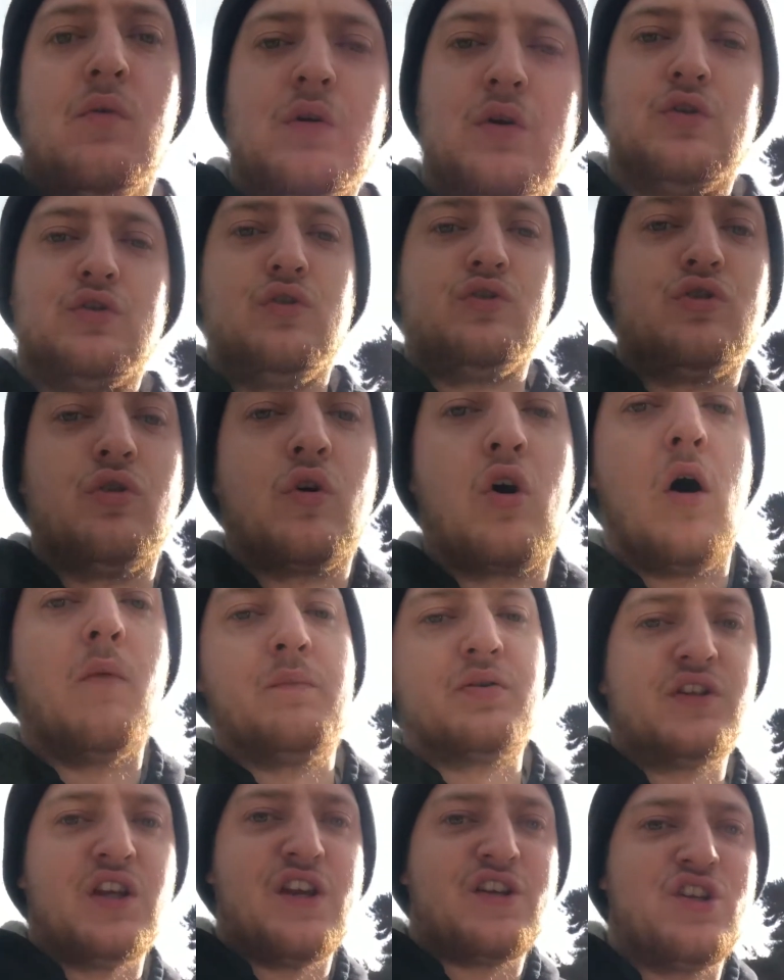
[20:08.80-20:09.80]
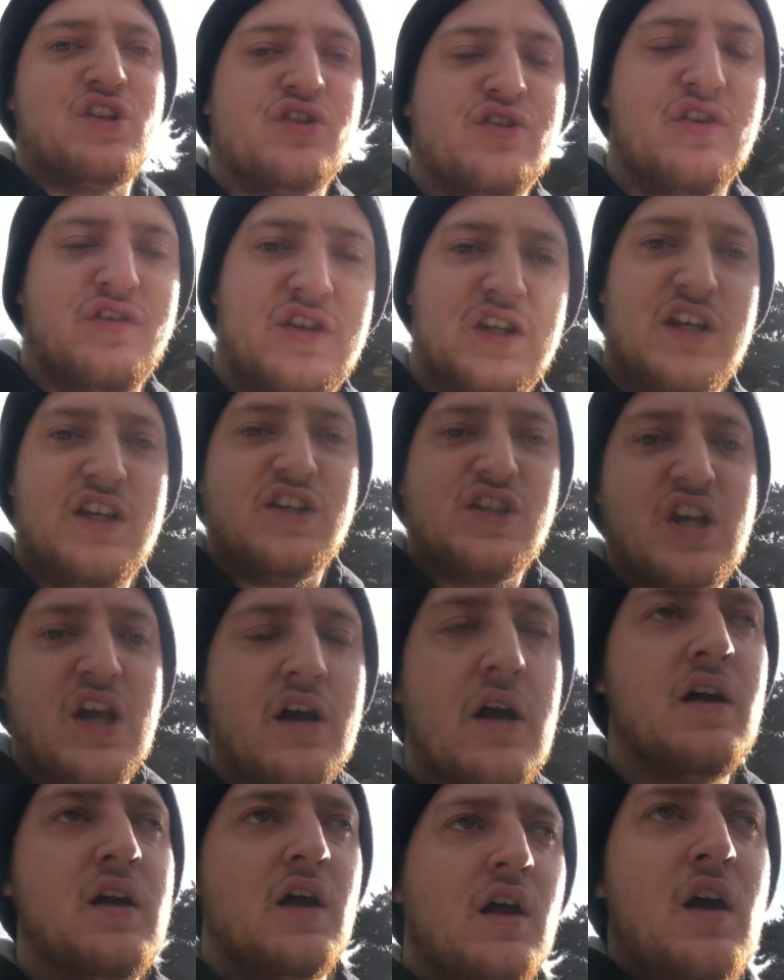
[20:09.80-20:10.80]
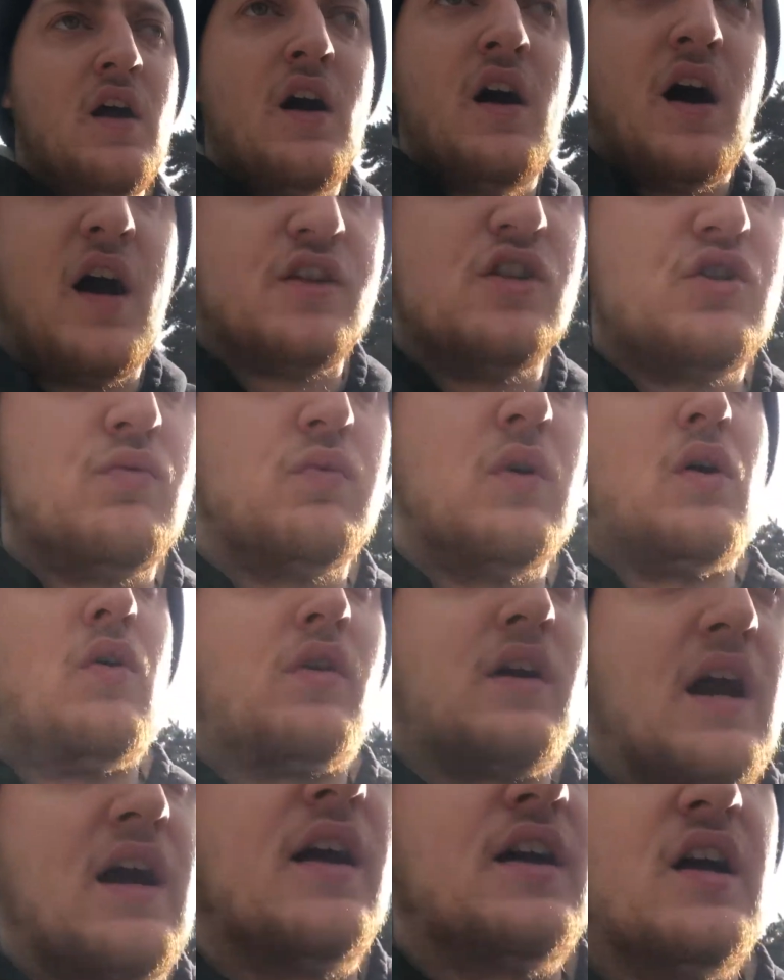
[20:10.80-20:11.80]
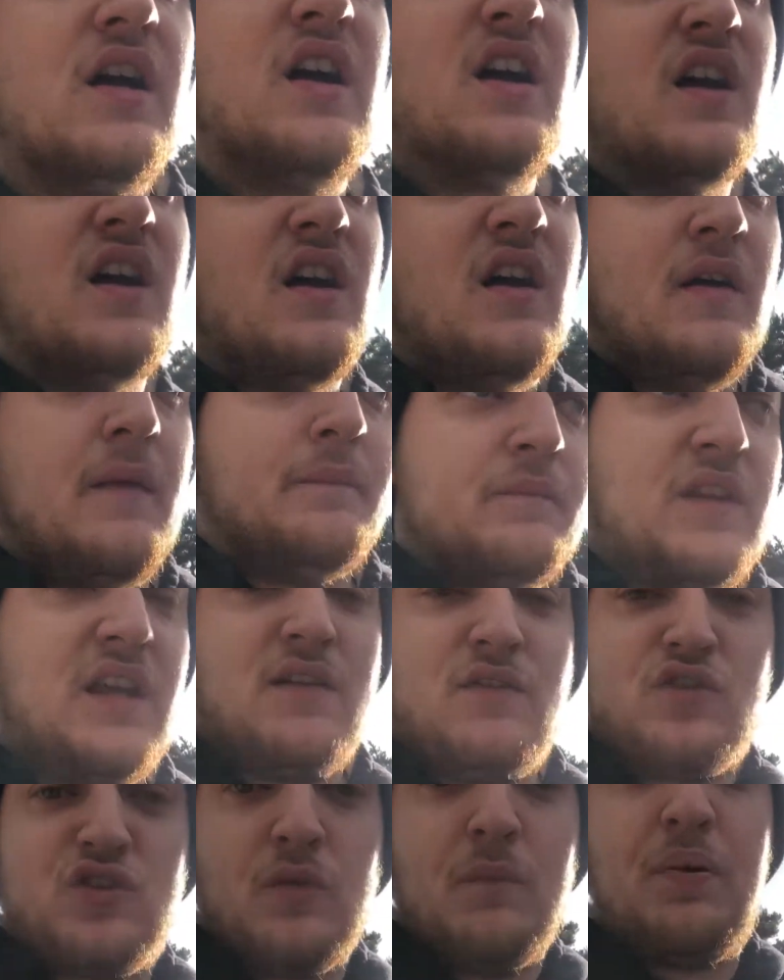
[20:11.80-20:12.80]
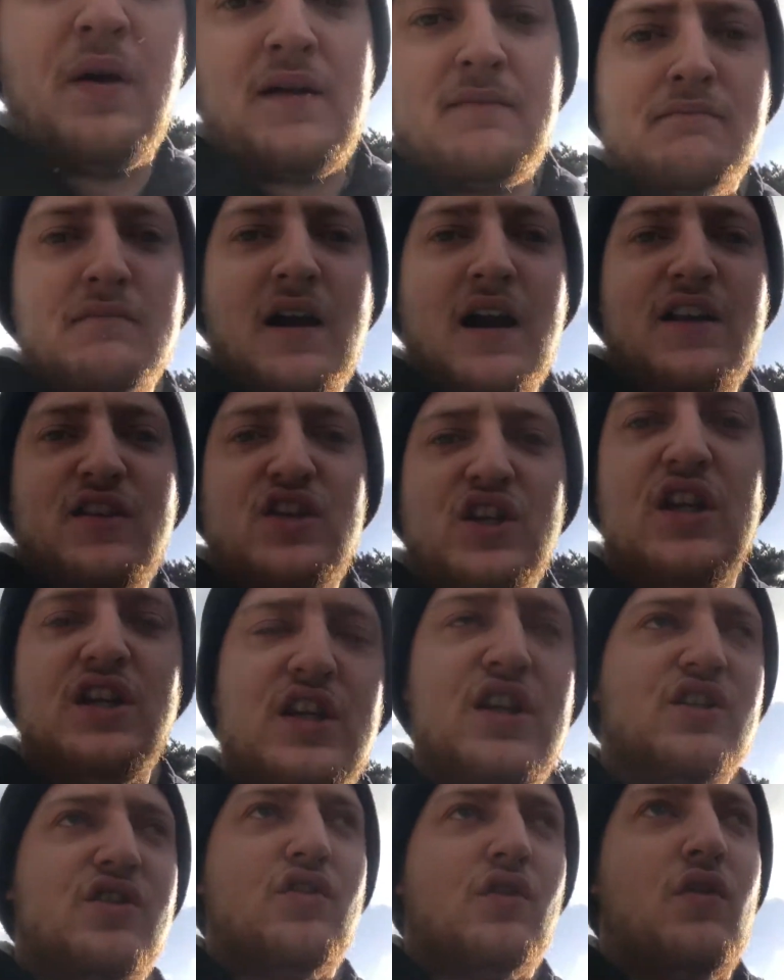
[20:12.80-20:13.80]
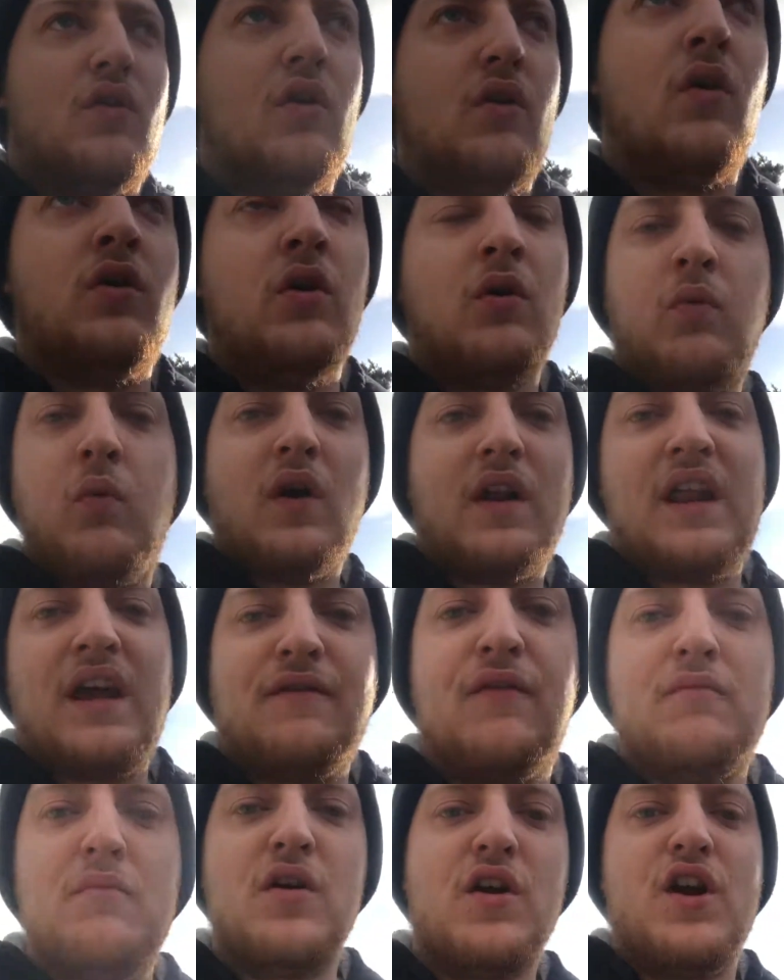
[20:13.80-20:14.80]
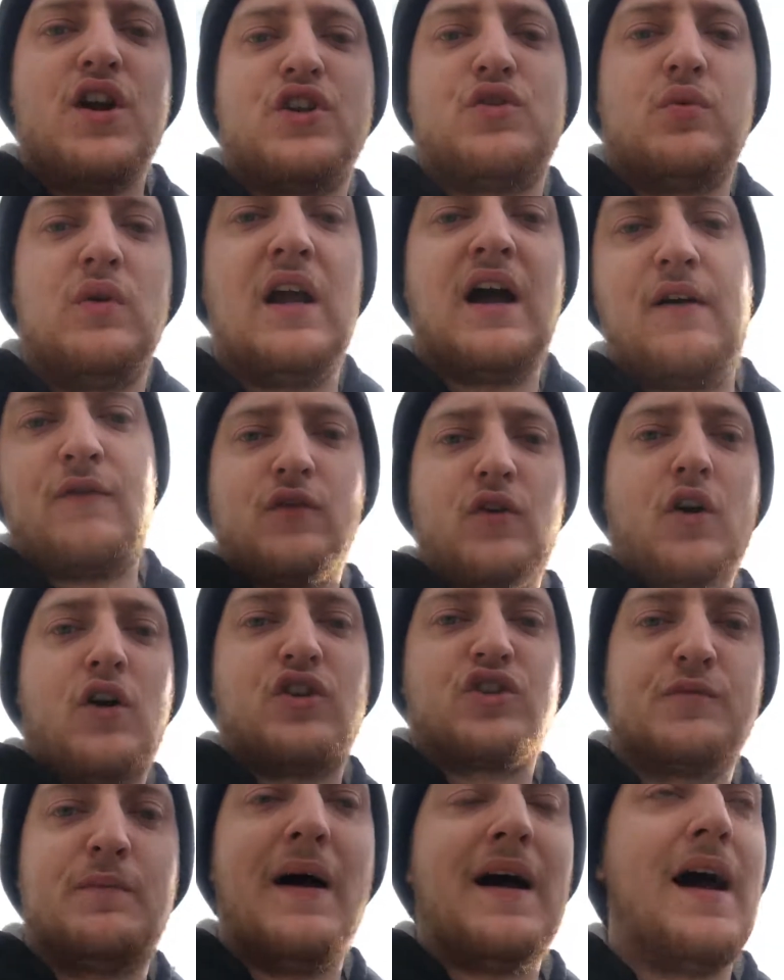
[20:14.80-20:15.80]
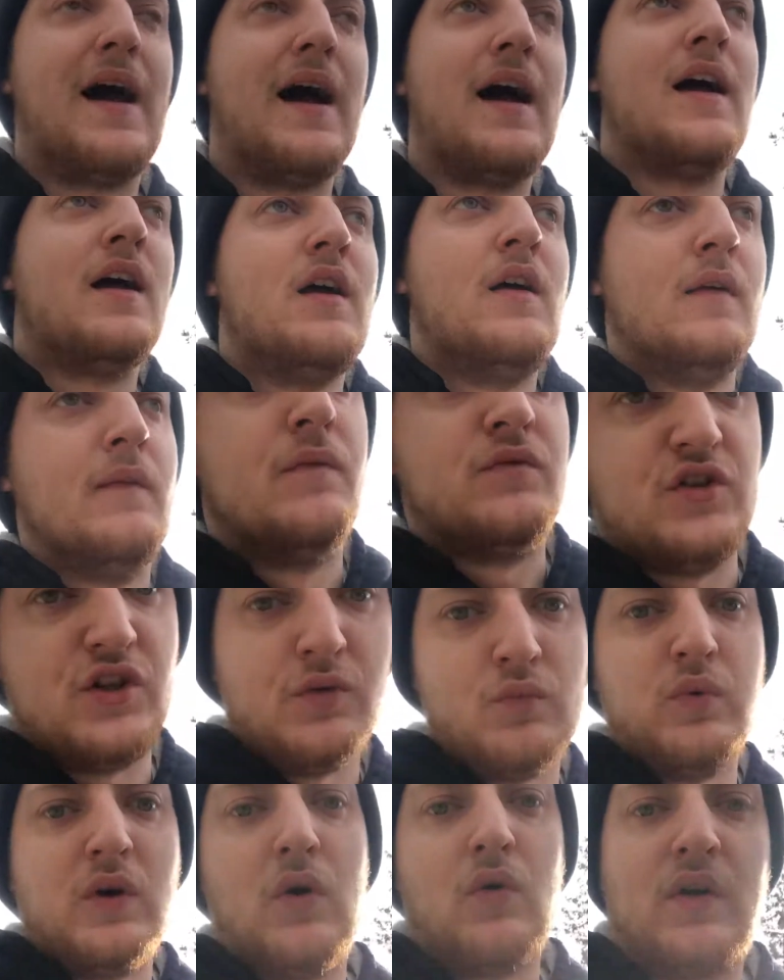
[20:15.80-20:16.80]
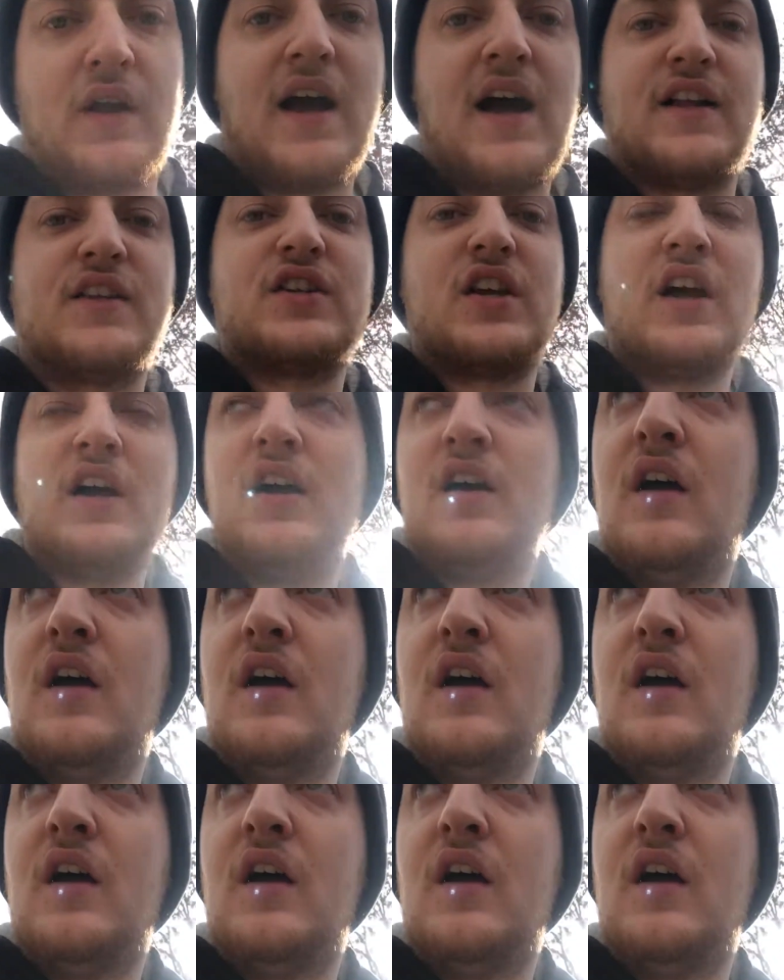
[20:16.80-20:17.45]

will do some competitions of these, and you will get either some pin badges or whatever merch we have got spare, you will get.